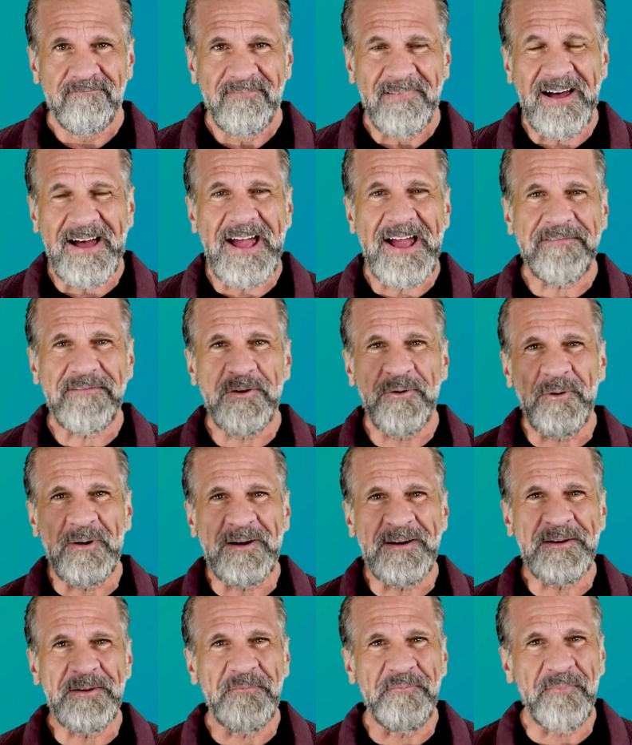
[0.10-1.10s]
Hi
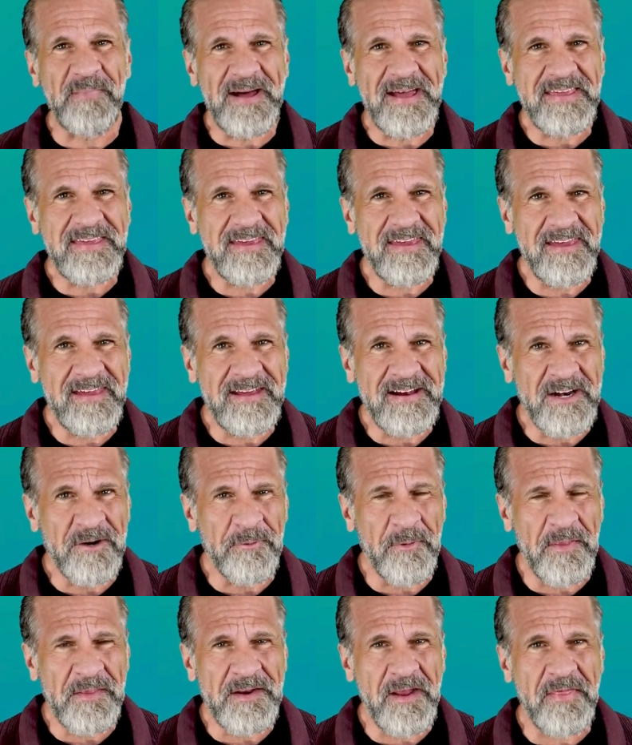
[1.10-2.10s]
everyone, Mike here
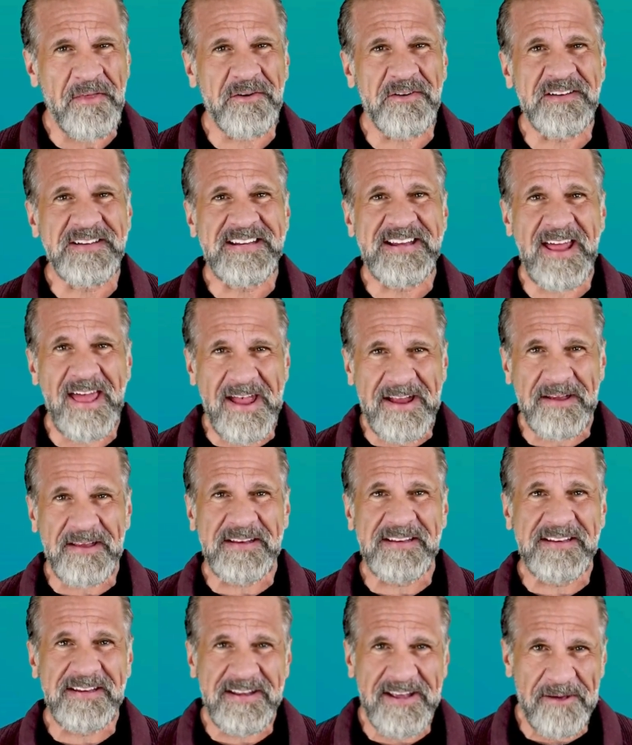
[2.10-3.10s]
with another tech
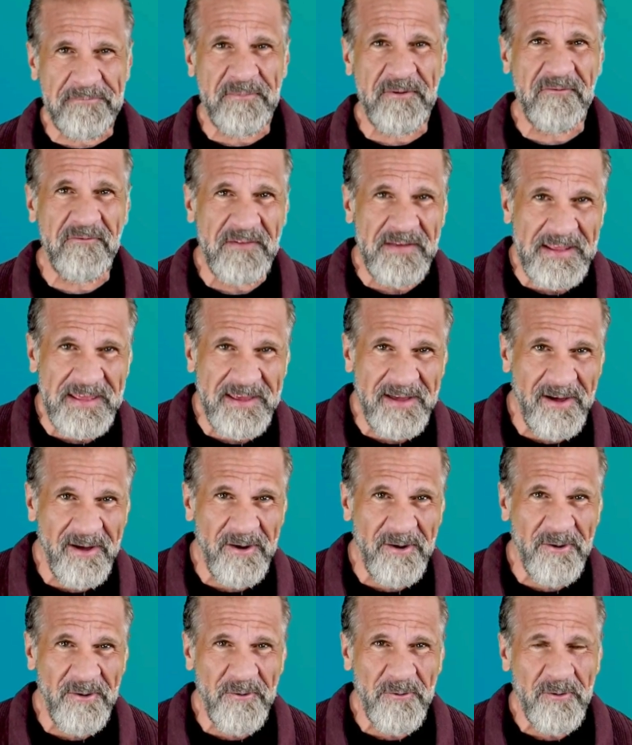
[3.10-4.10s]
tip
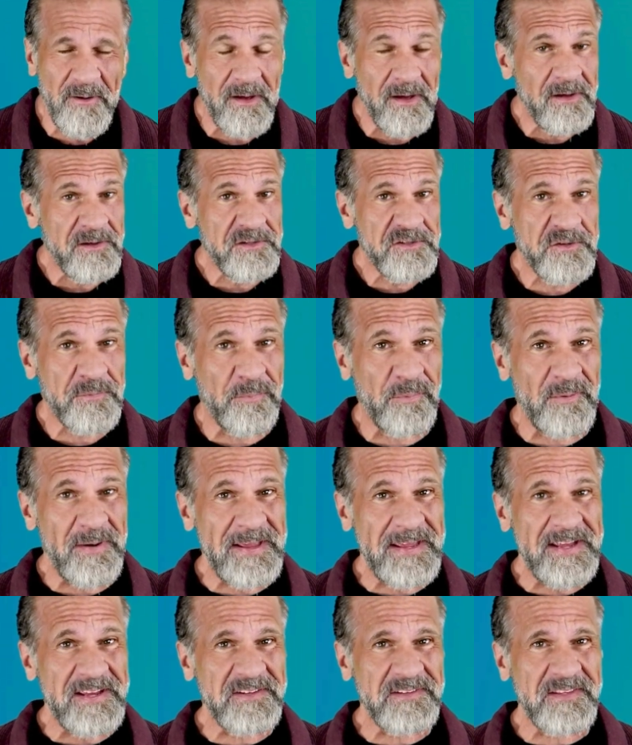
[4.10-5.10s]
video.
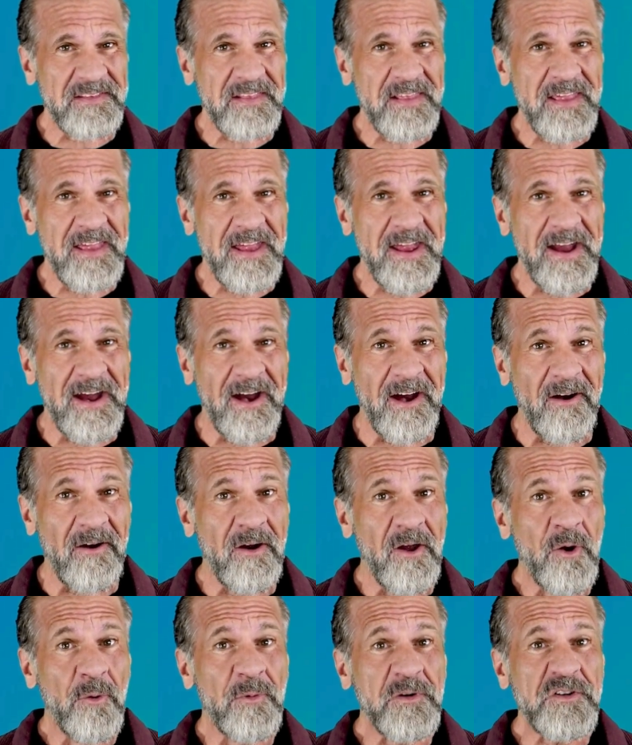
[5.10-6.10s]
Spring is in the
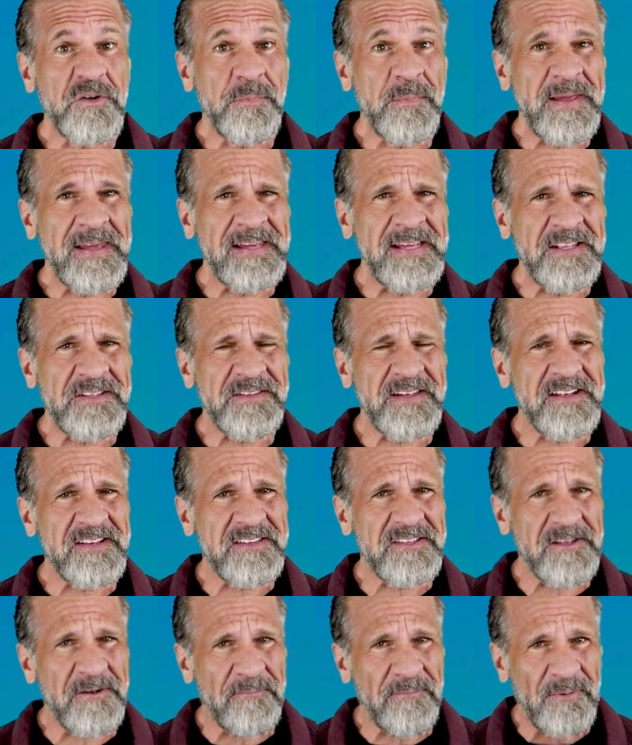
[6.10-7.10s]
air, which means
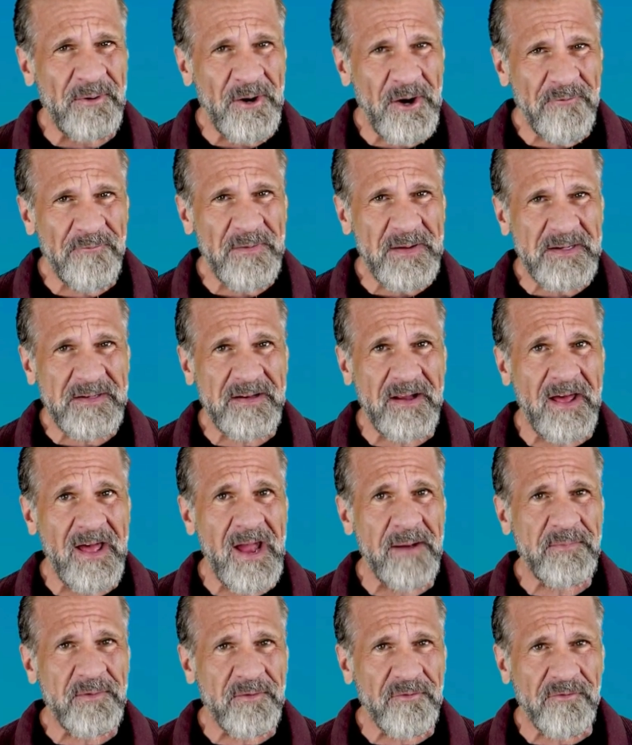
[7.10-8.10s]
it's the perfect
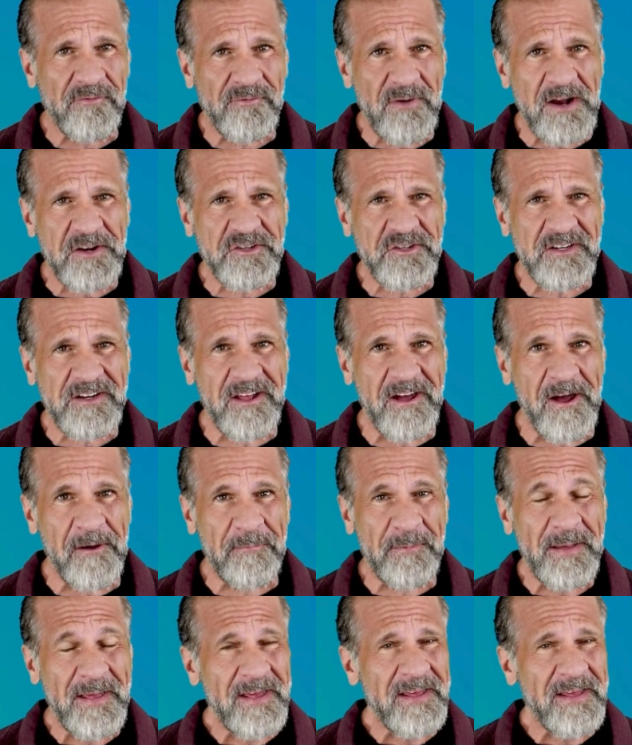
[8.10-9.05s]
time to freshen up